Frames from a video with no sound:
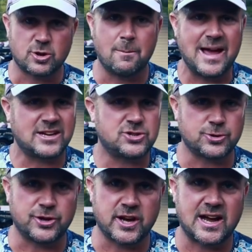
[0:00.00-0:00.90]
So make
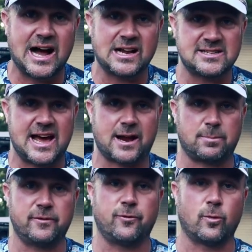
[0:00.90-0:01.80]
sure you contact
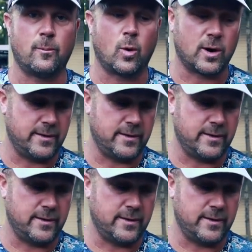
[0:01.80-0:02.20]
me for more